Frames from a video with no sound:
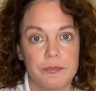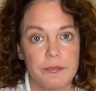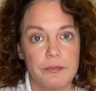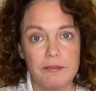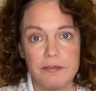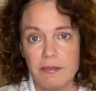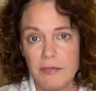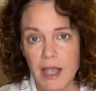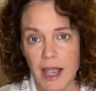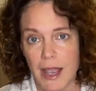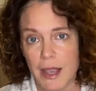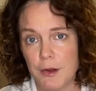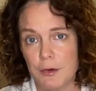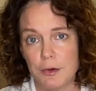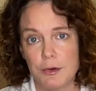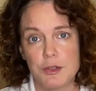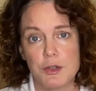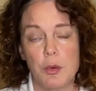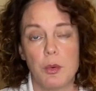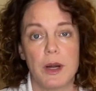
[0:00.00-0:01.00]
I grew
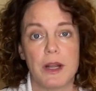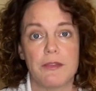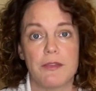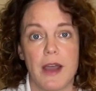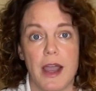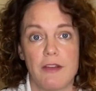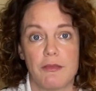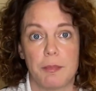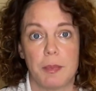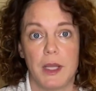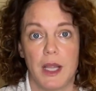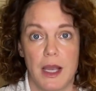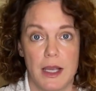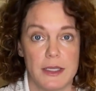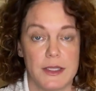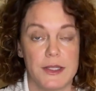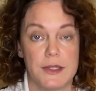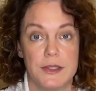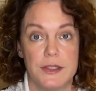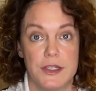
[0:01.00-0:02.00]
25 plus
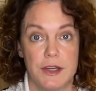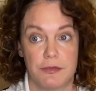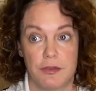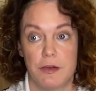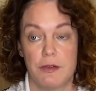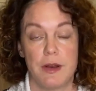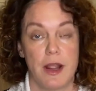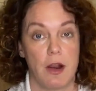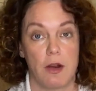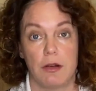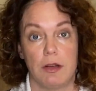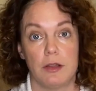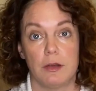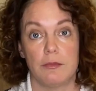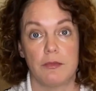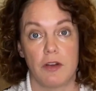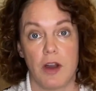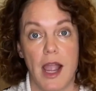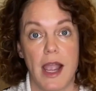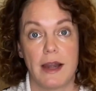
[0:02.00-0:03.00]
different heirloom
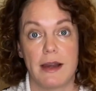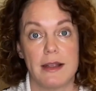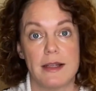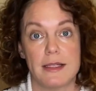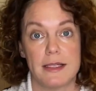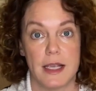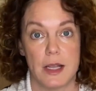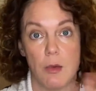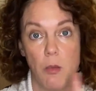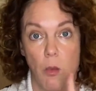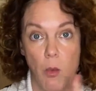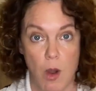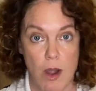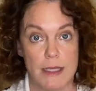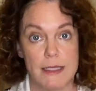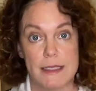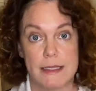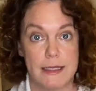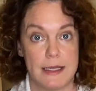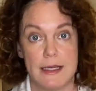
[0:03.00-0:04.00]
varieties in one
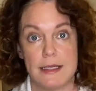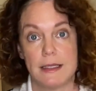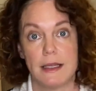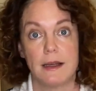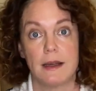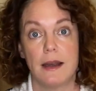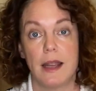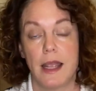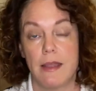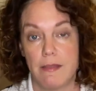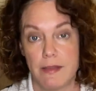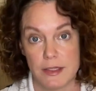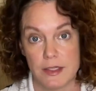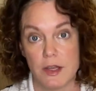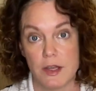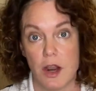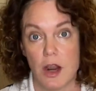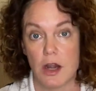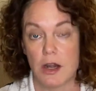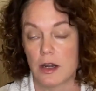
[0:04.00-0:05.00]
season in this
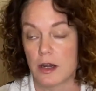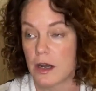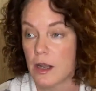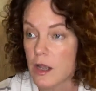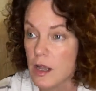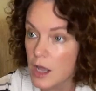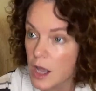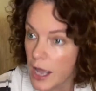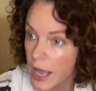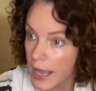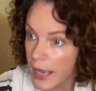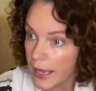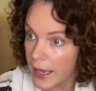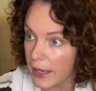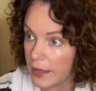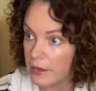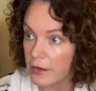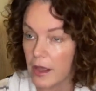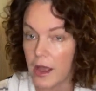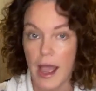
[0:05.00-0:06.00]
garden. And
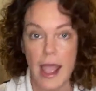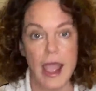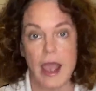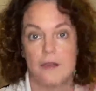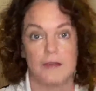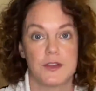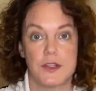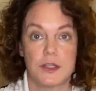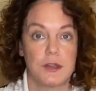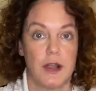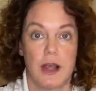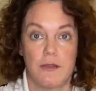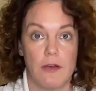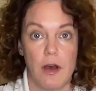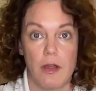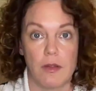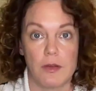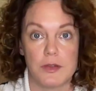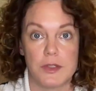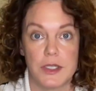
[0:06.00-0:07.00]
I still have all
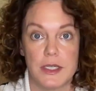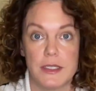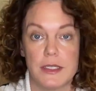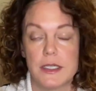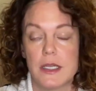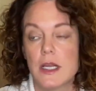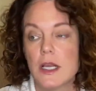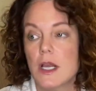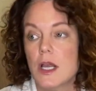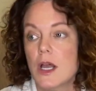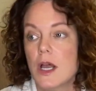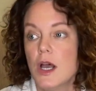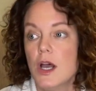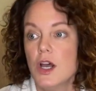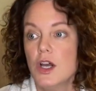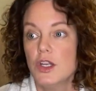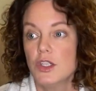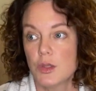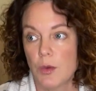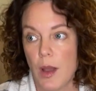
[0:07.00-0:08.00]
those seeds.
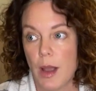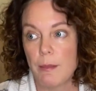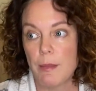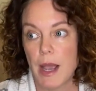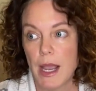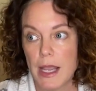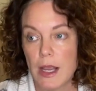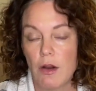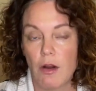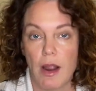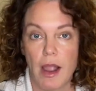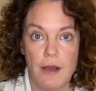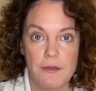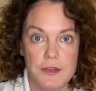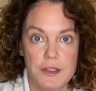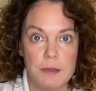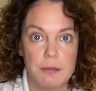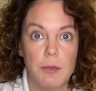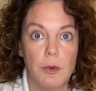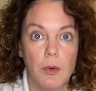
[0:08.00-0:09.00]
So I might graft some
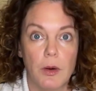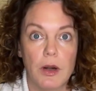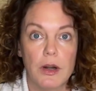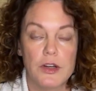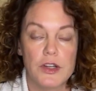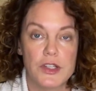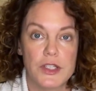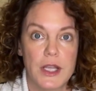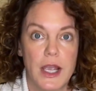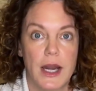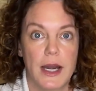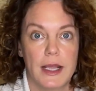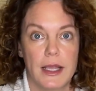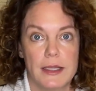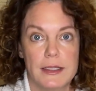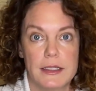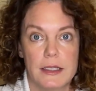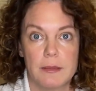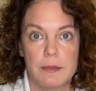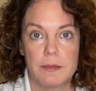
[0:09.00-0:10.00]
more just to kind of get
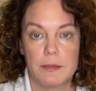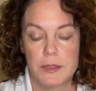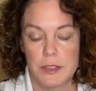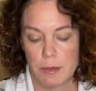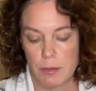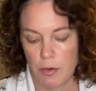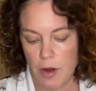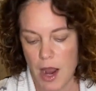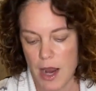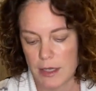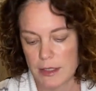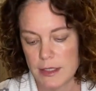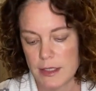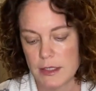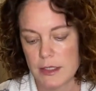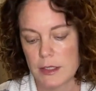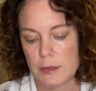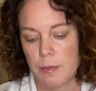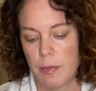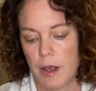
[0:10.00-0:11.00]
some practice.
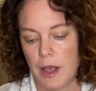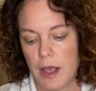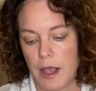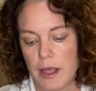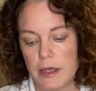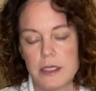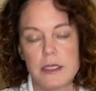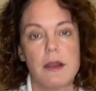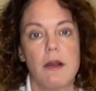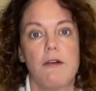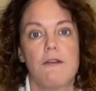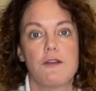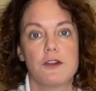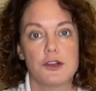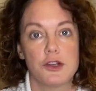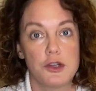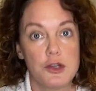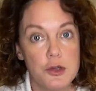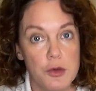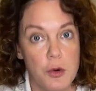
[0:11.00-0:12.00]
But for
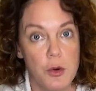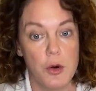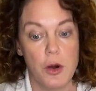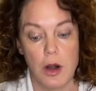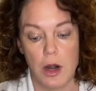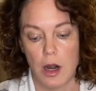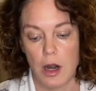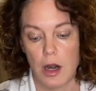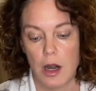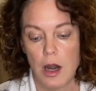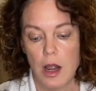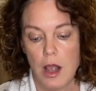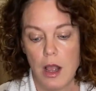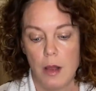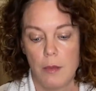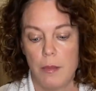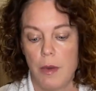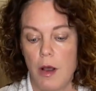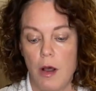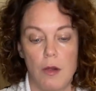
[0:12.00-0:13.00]
sure,
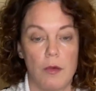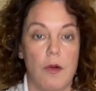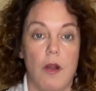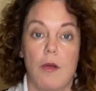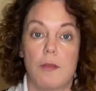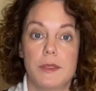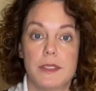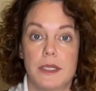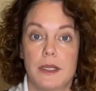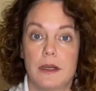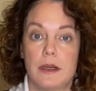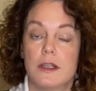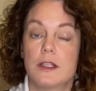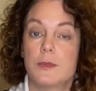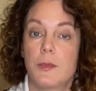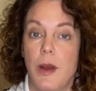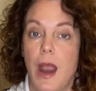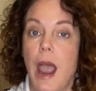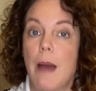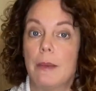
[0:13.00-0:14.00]
Paul Robeson is
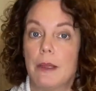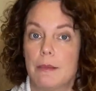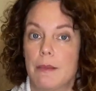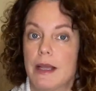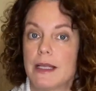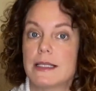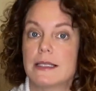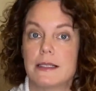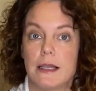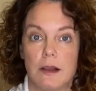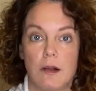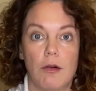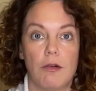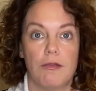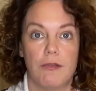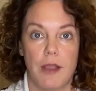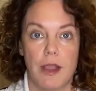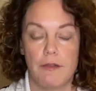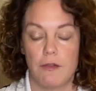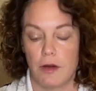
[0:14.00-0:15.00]
probably my single
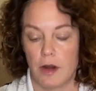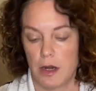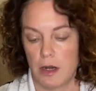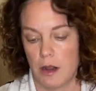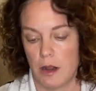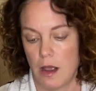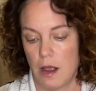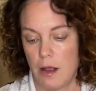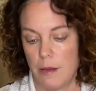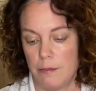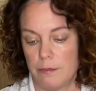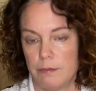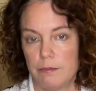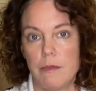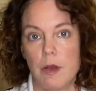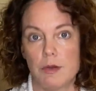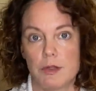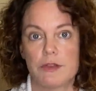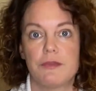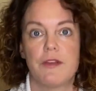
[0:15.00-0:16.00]
favorite,
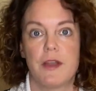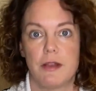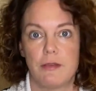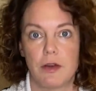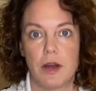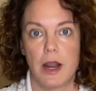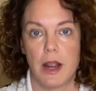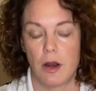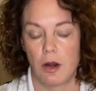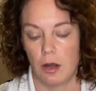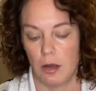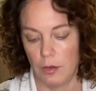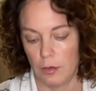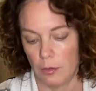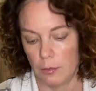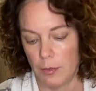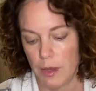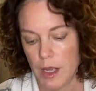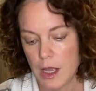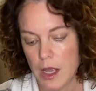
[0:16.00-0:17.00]
most favorite heirloom.
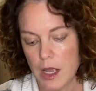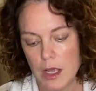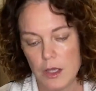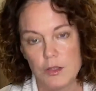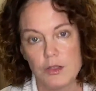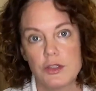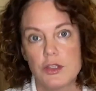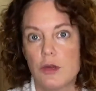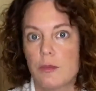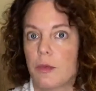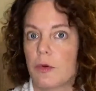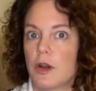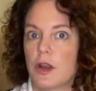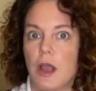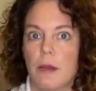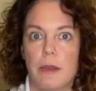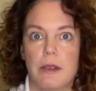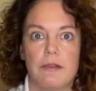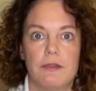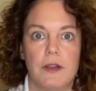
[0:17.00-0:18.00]
Super
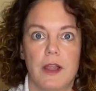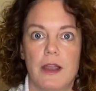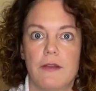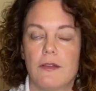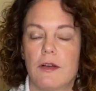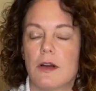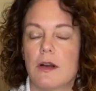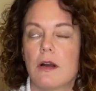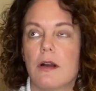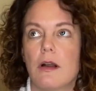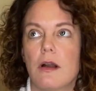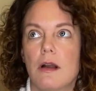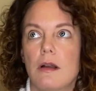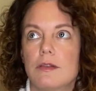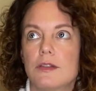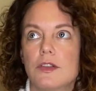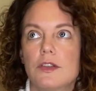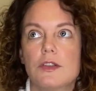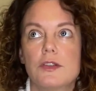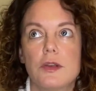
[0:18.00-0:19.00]
yummy flavor.
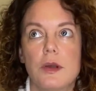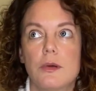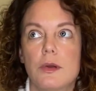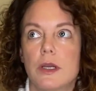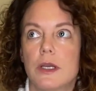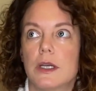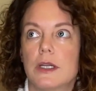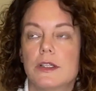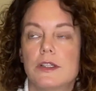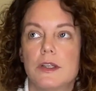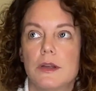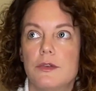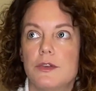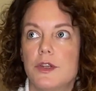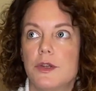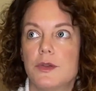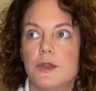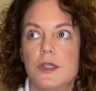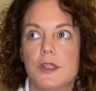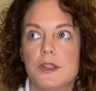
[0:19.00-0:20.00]
So good, so
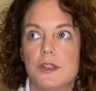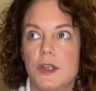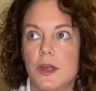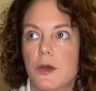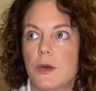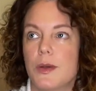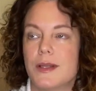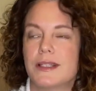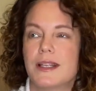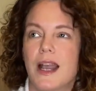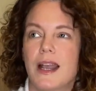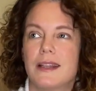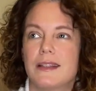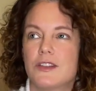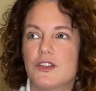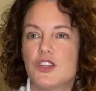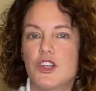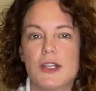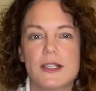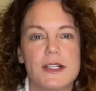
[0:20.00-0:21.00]
juicy. So it's got
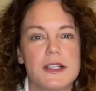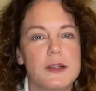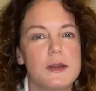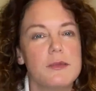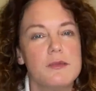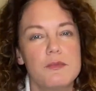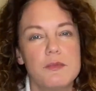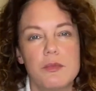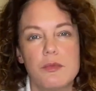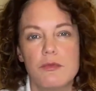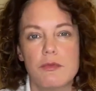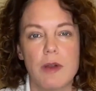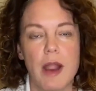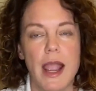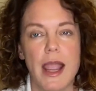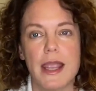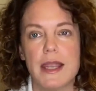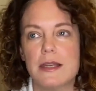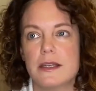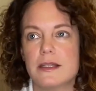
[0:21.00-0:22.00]
just the
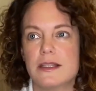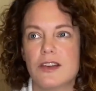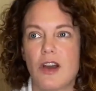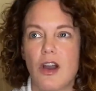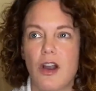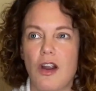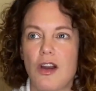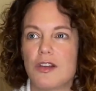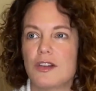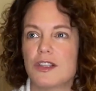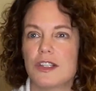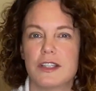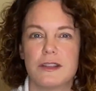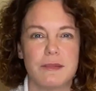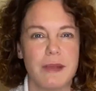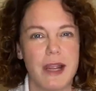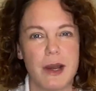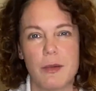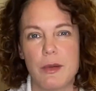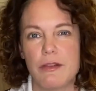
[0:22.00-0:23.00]
right tart
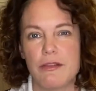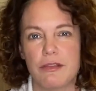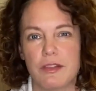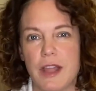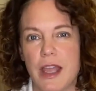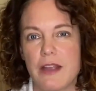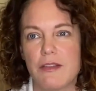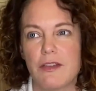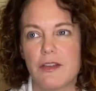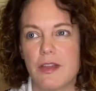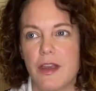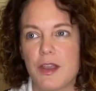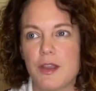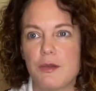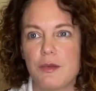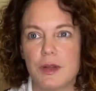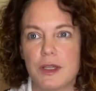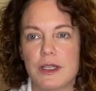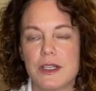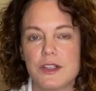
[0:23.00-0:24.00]
tomatoey flavor that you
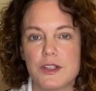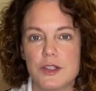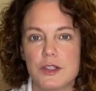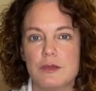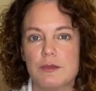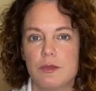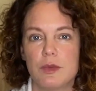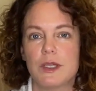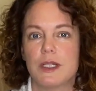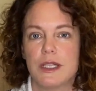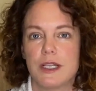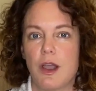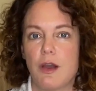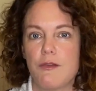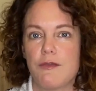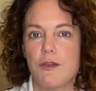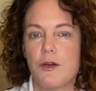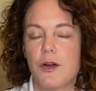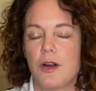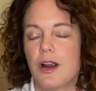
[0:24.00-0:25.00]
really go
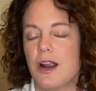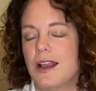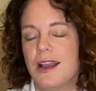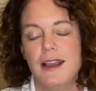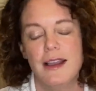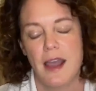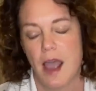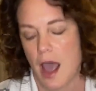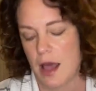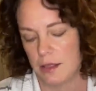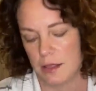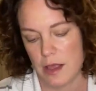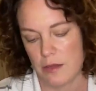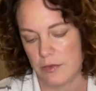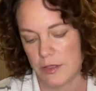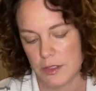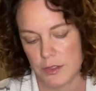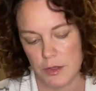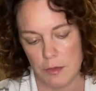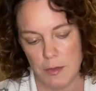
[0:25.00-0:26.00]
for. I love it
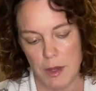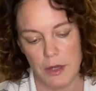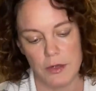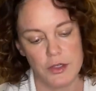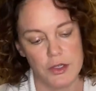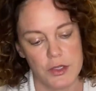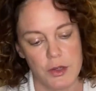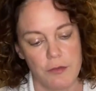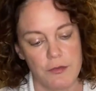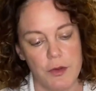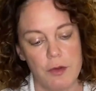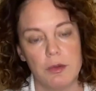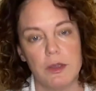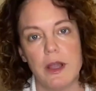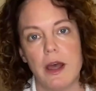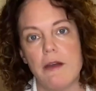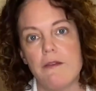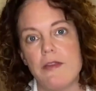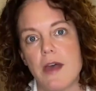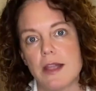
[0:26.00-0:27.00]
so much. So if you
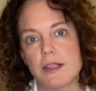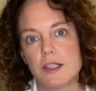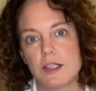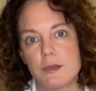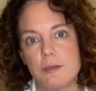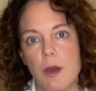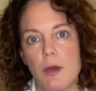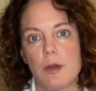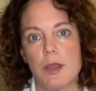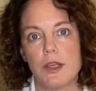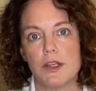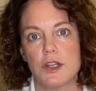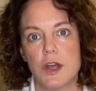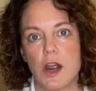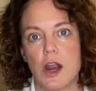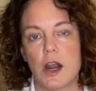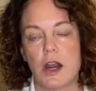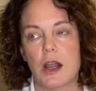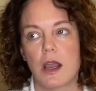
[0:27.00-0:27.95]
love that smoky dark